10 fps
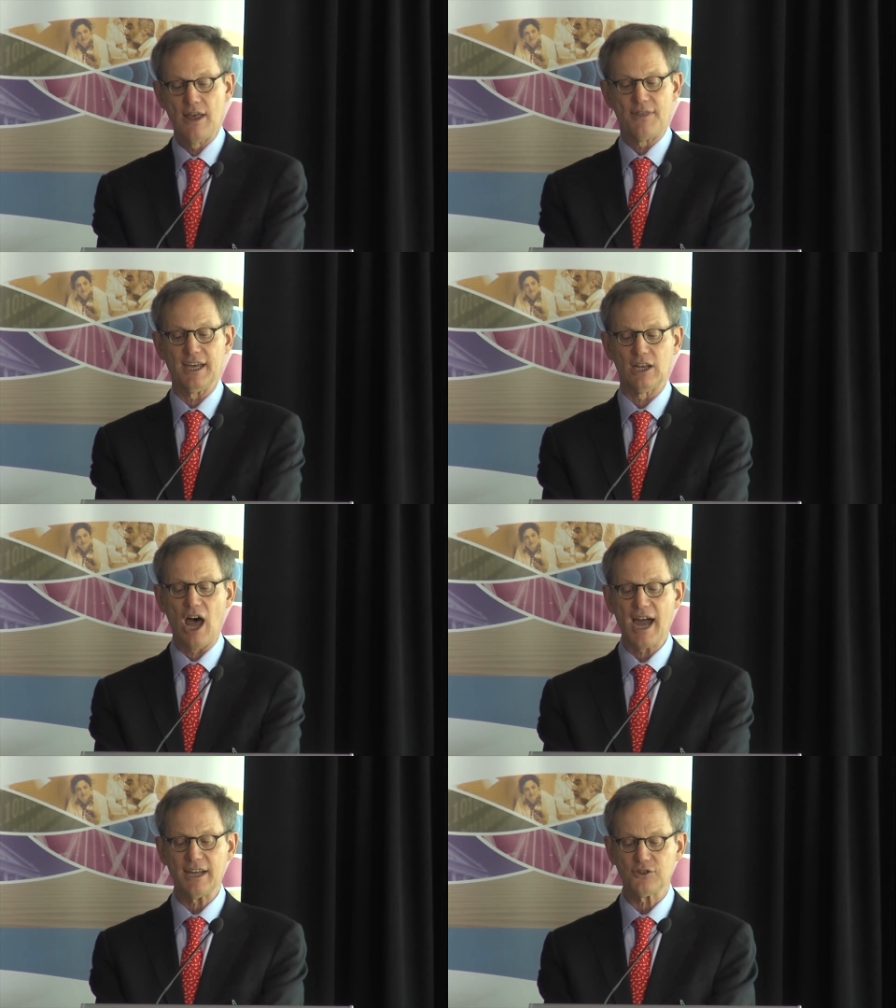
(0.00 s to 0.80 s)
the
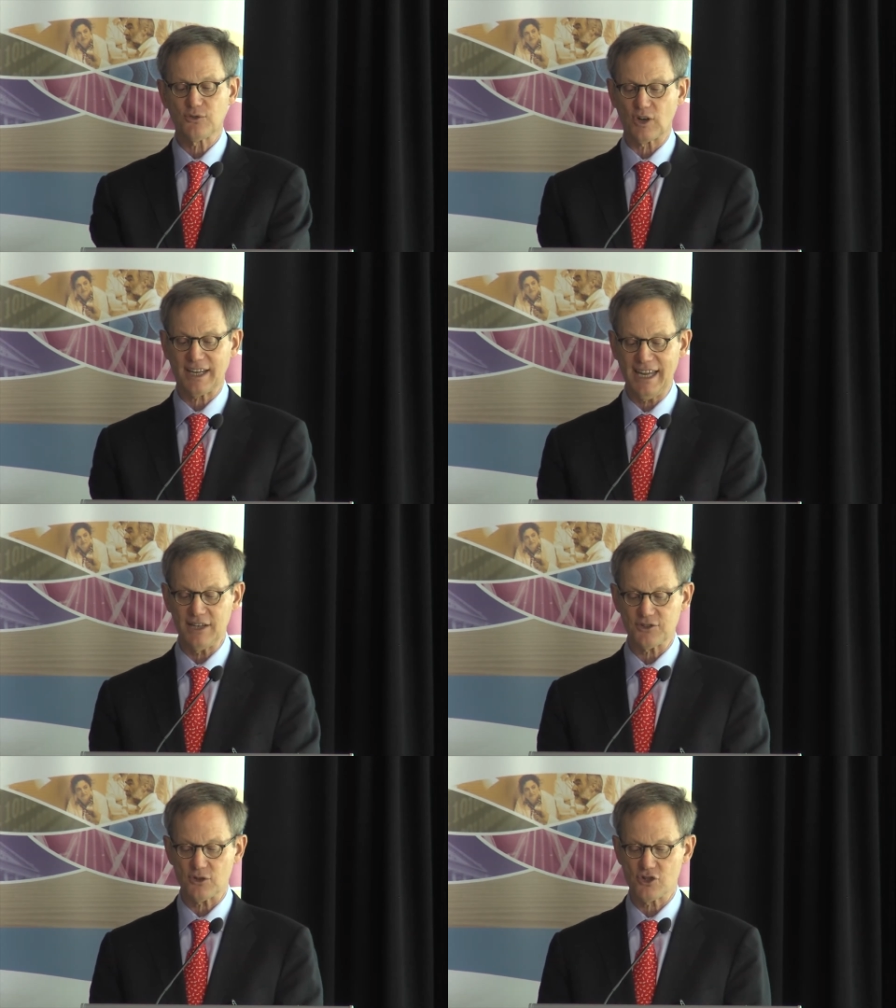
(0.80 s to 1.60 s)
Alliance for
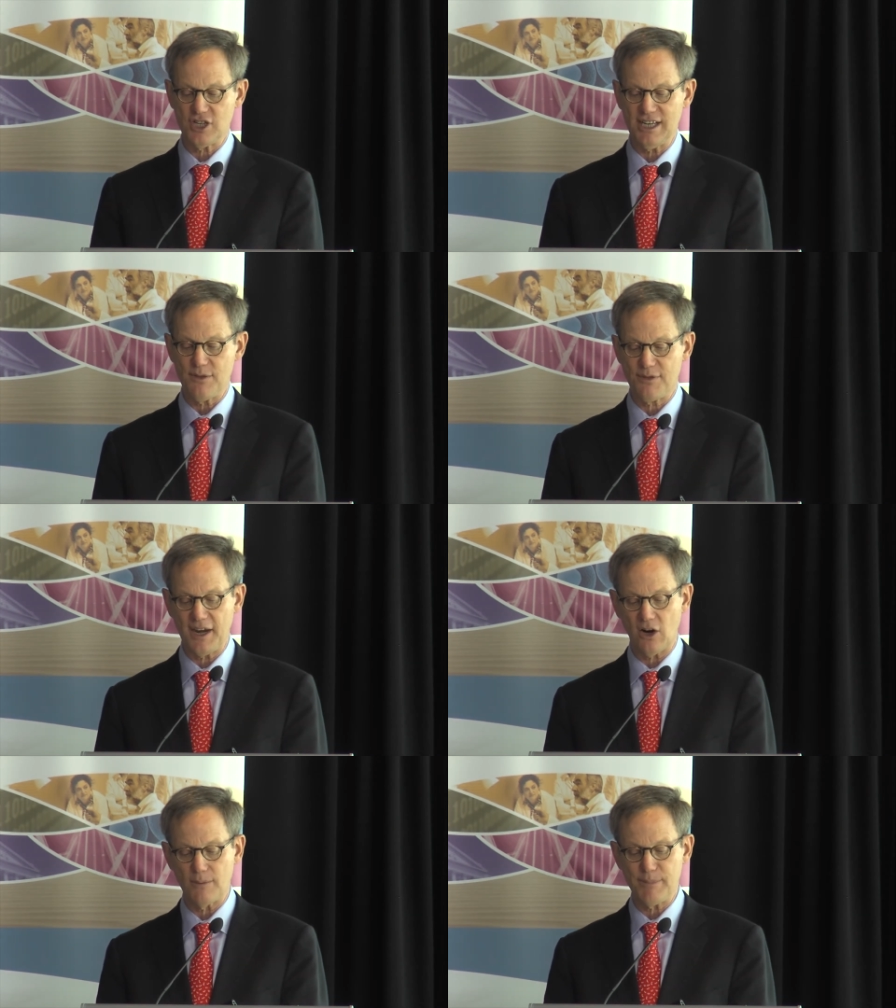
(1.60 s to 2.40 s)
Cancer Gene
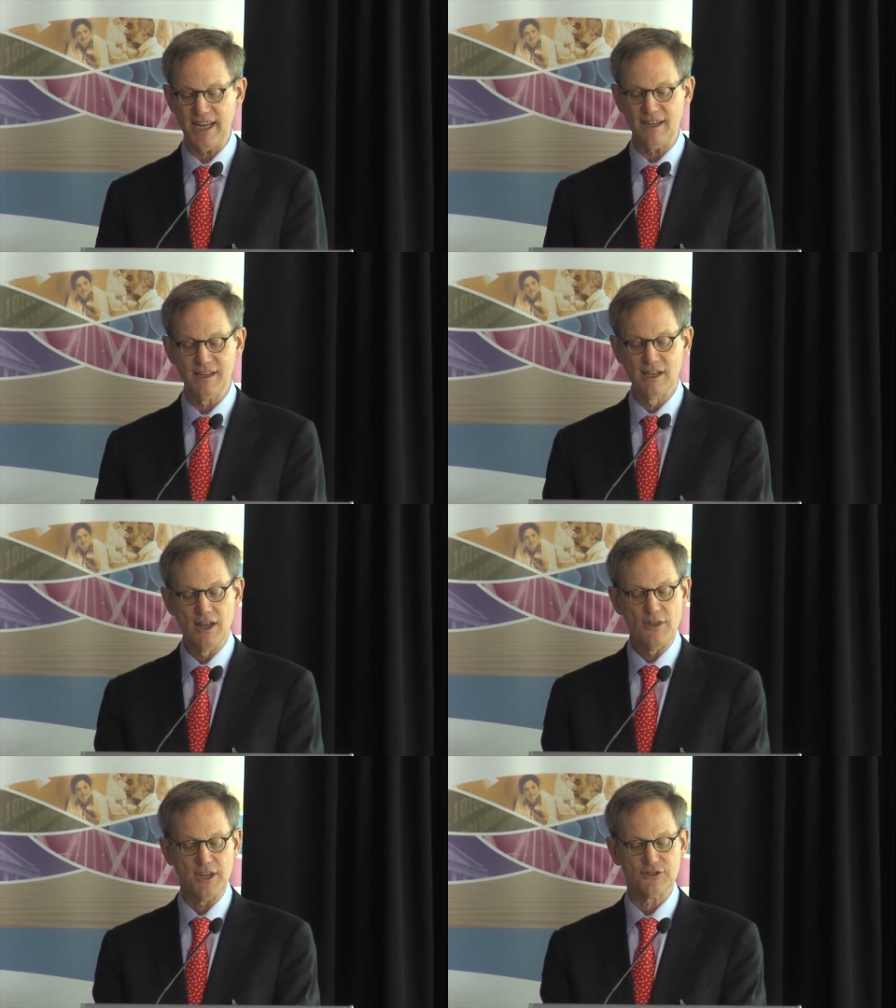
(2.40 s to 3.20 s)
Therapy,
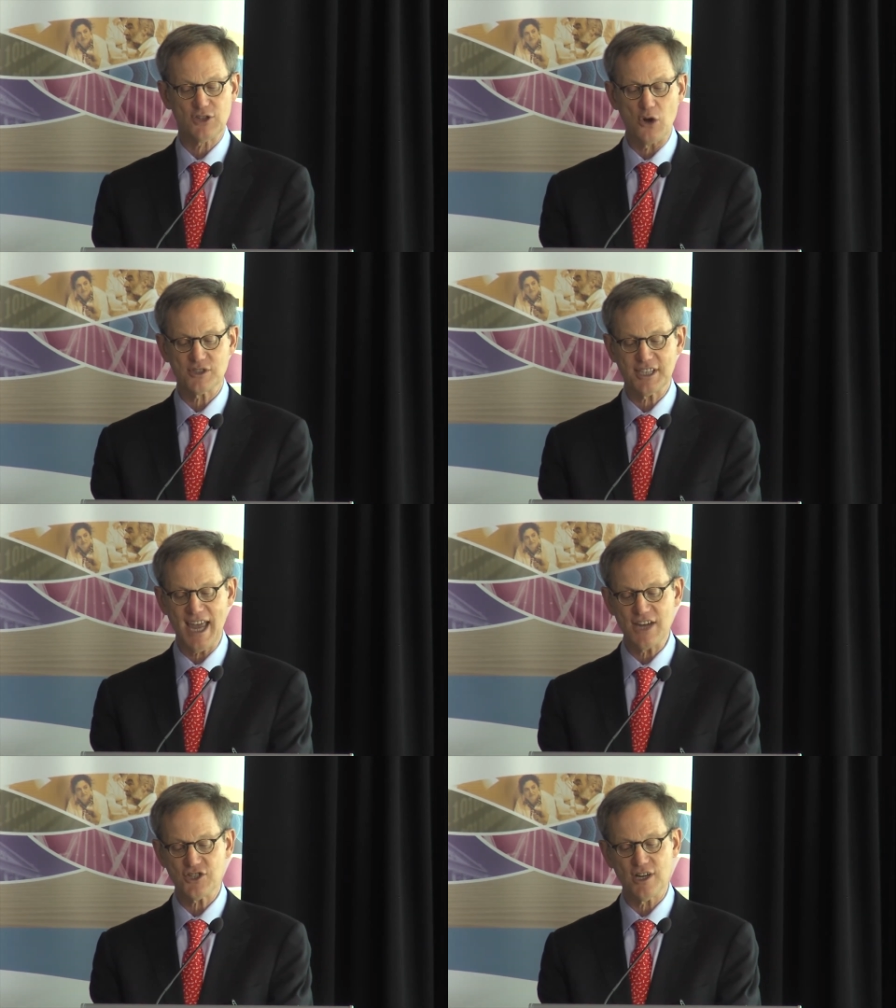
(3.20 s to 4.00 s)
the
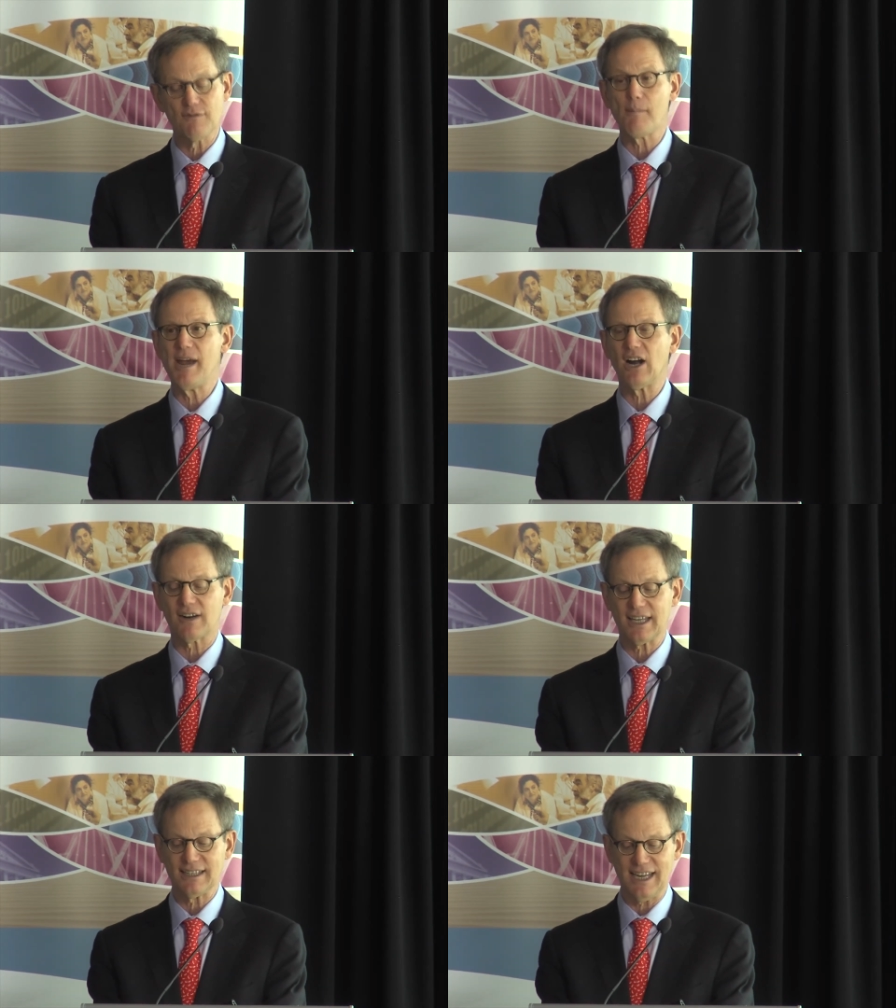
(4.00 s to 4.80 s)
Association of
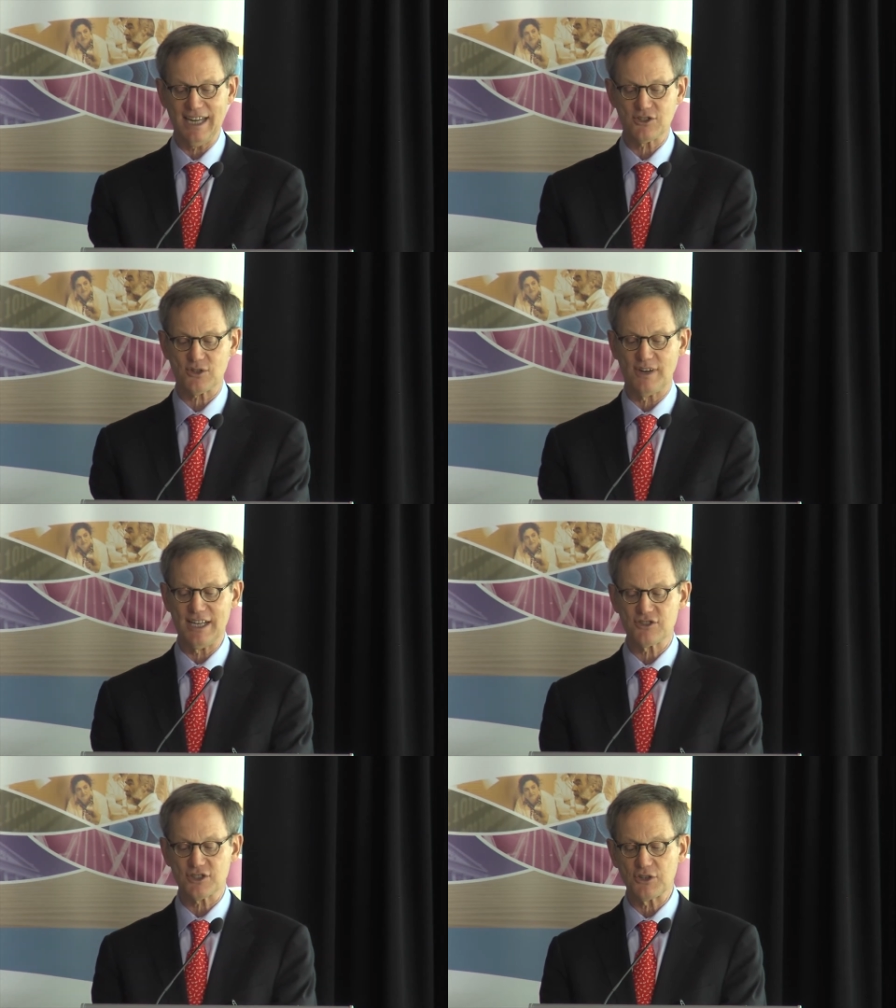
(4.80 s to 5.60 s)
American Cancer
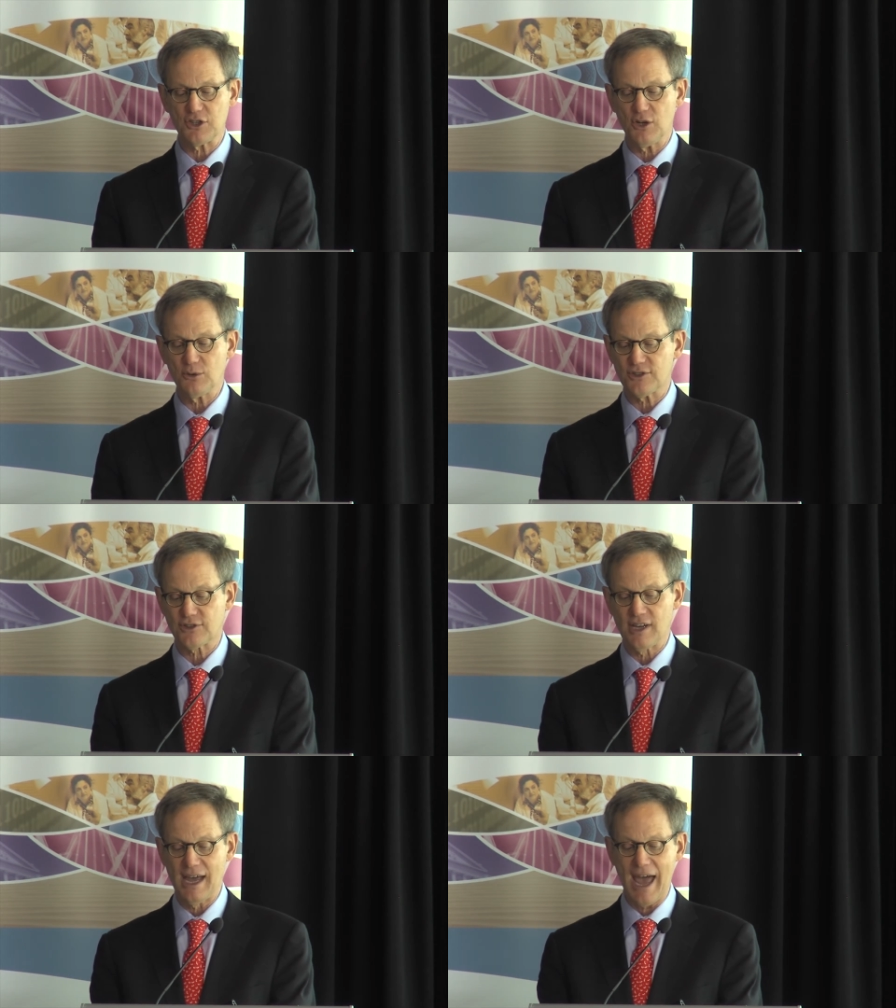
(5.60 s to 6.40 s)

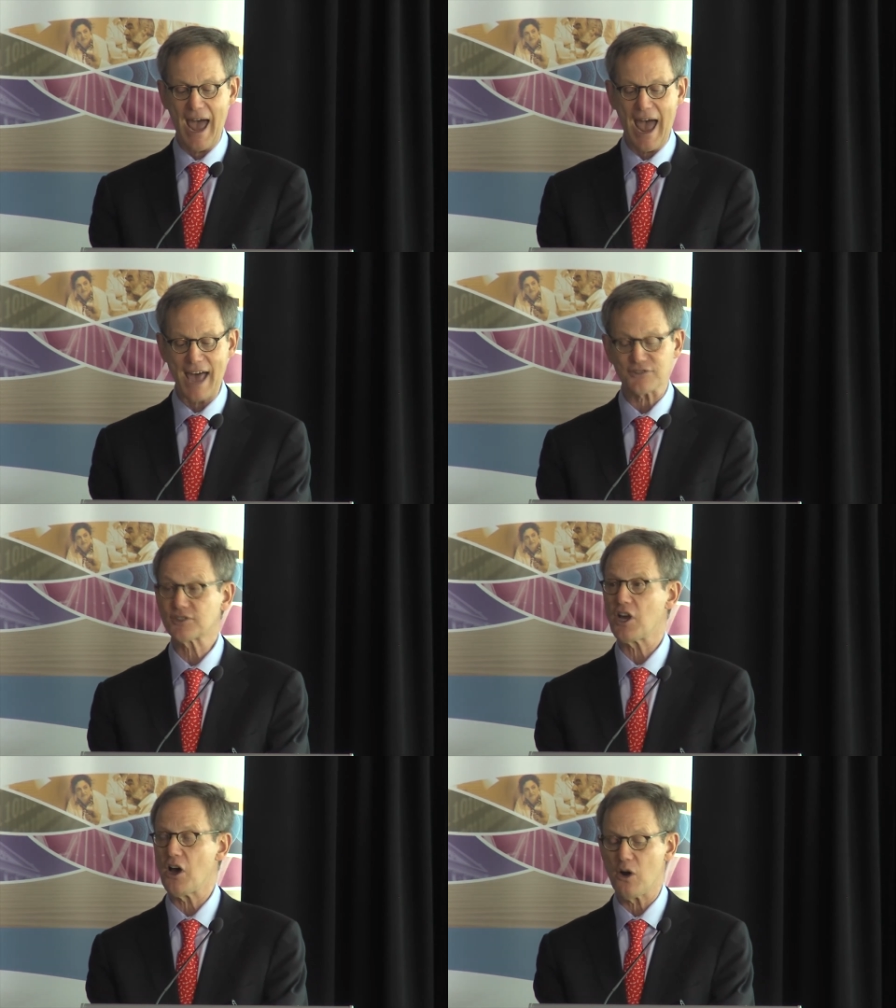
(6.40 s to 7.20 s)
Institutes,
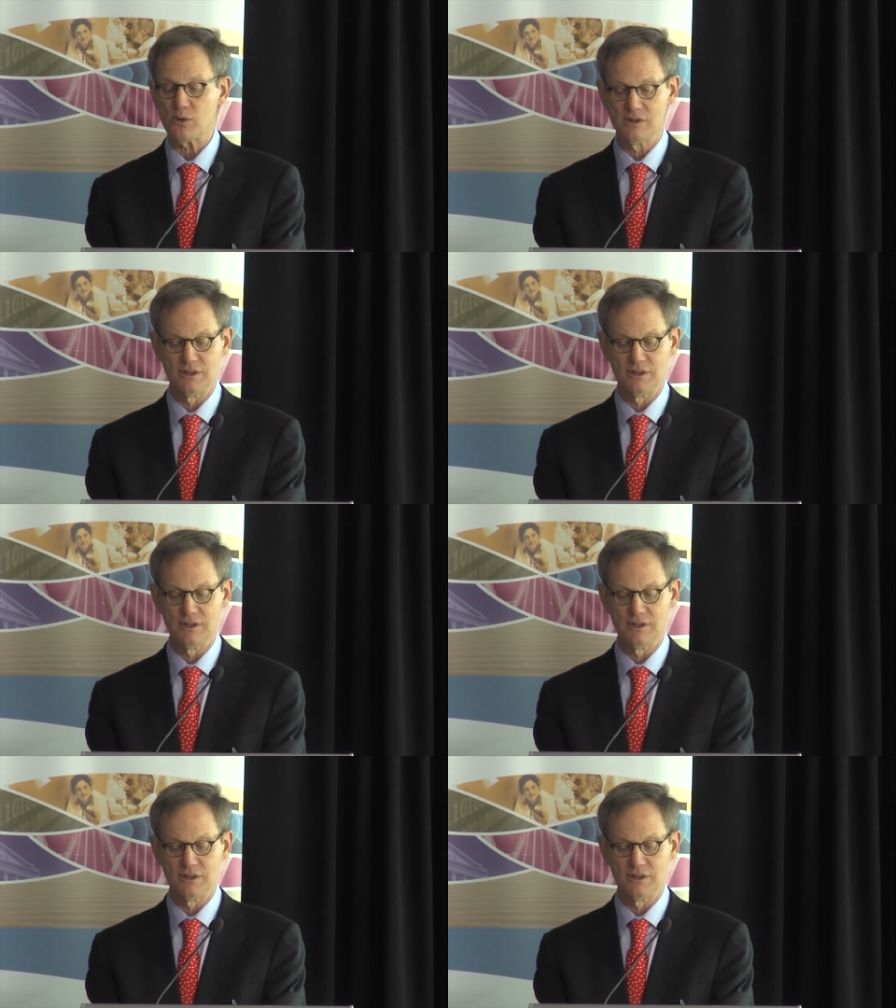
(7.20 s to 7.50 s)
ASCO,